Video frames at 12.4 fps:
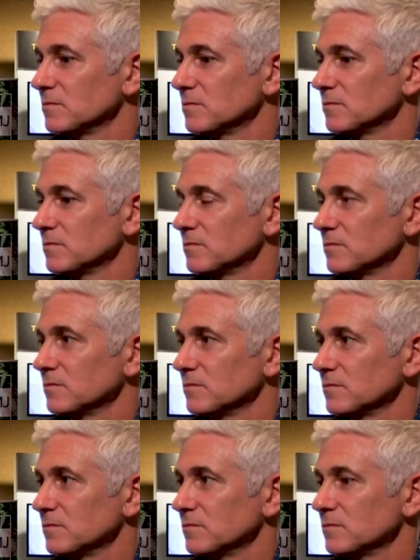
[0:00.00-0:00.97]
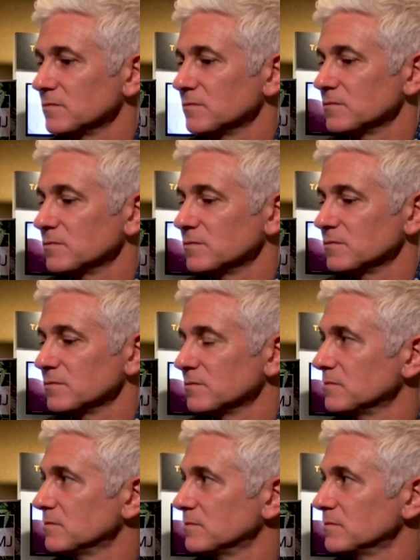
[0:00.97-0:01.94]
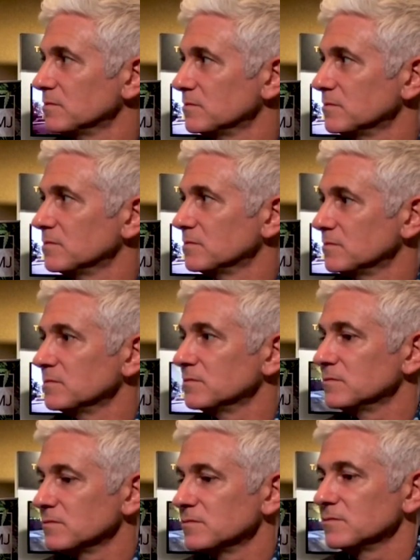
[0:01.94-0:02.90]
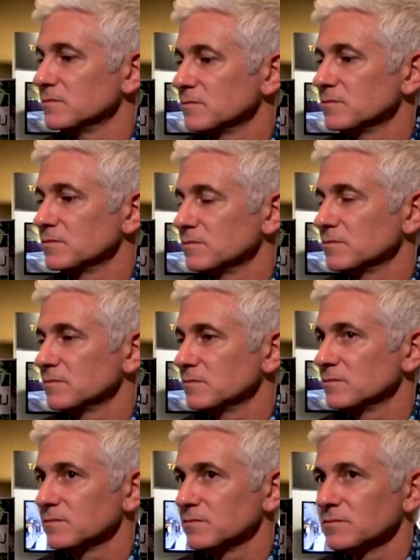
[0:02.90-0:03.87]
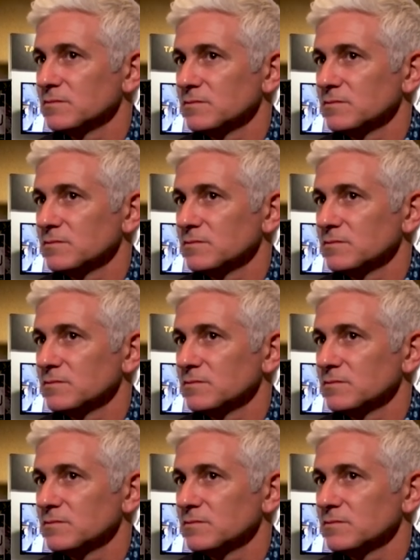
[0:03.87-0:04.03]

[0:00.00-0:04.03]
No words are spoken by the person on screen.